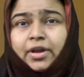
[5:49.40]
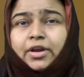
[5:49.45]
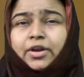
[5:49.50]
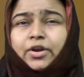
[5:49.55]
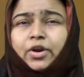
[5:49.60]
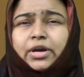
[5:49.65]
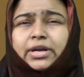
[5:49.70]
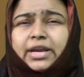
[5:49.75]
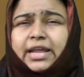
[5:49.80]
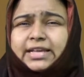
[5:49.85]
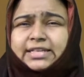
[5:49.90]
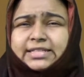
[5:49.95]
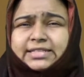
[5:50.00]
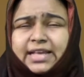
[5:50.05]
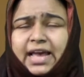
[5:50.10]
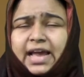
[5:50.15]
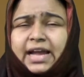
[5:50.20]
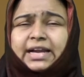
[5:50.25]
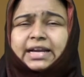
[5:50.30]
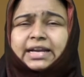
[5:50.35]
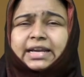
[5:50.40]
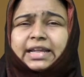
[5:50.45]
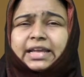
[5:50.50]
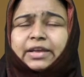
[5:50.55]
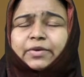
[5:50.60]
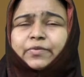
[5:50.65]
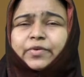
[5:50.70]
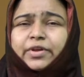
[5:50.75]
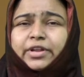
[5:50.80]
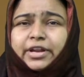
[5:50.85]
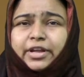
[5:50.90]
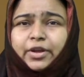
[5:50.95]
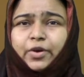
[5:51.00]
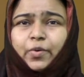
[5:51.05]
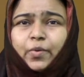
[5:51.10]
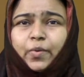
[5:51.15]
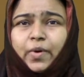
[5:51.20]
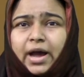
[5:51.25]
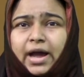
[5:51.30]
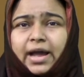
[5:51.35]
Not exactly we
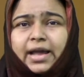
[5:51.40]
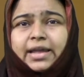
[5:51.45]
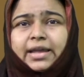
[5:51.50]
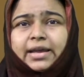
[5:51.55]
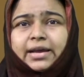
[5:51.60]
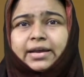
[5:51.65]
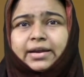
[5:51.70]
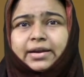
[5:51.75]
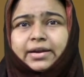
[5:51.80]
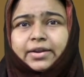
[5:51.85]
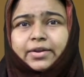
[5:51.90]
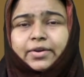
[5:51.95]
require,